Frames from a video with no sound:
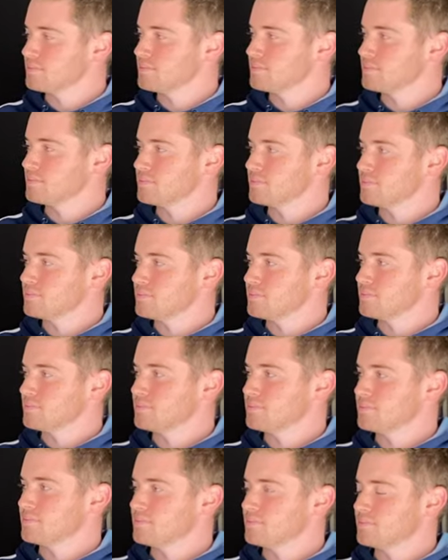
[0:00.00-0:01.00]

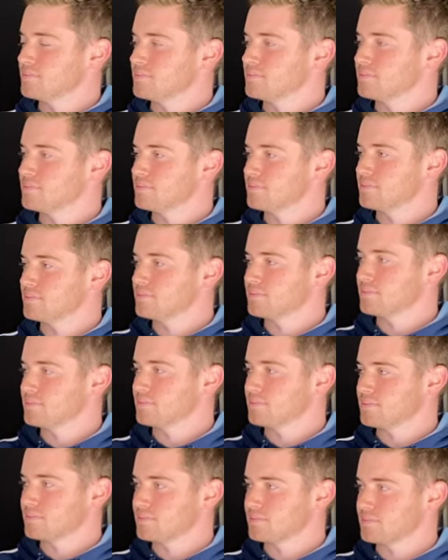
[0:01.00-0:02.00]

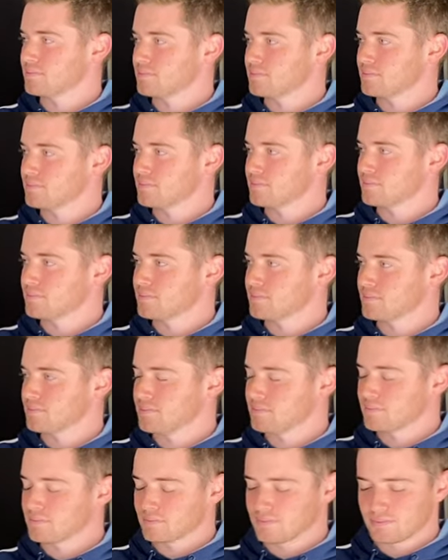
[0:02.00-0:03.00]

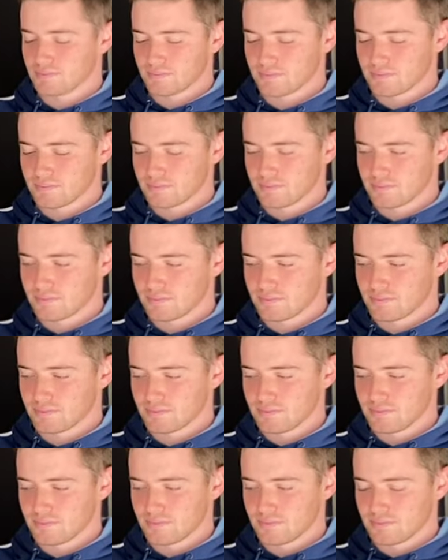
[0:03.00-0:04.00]

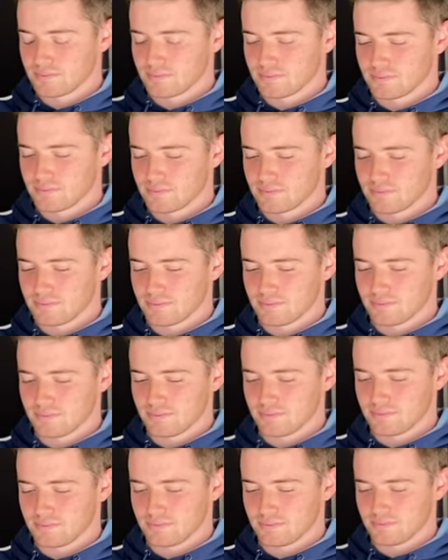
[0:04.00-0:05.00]

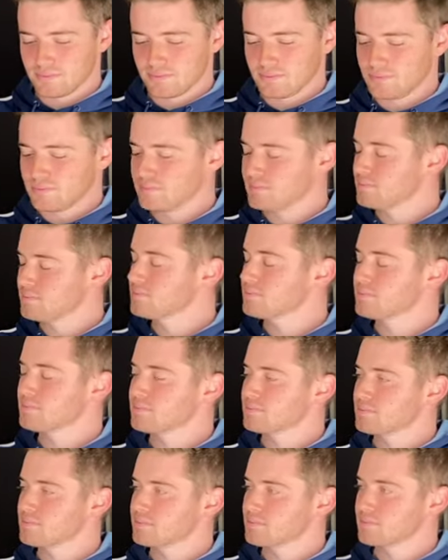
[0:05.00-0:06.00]

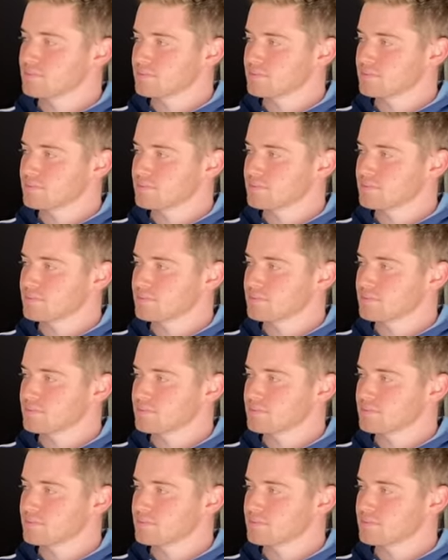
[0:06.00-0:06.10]
(not speaking)